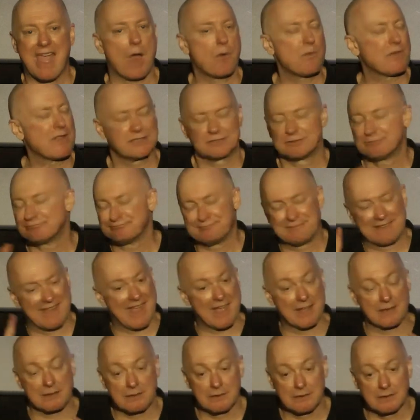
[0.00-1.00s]
Are you
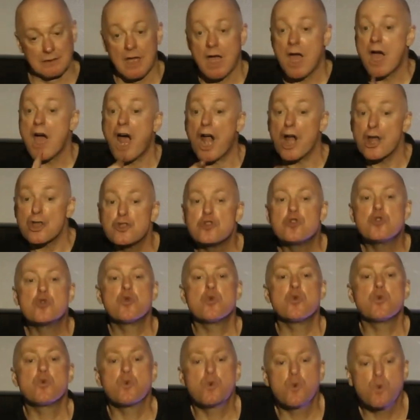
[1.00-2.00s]
willing to come to the
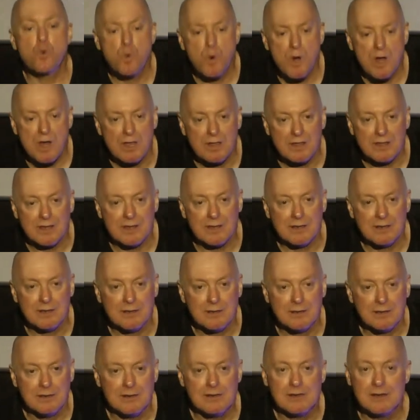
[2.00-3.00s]
greater Joseph,
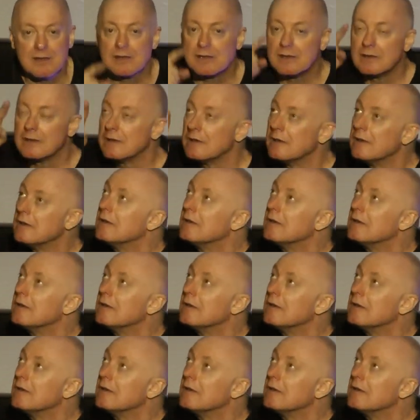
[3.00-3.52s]
Jesus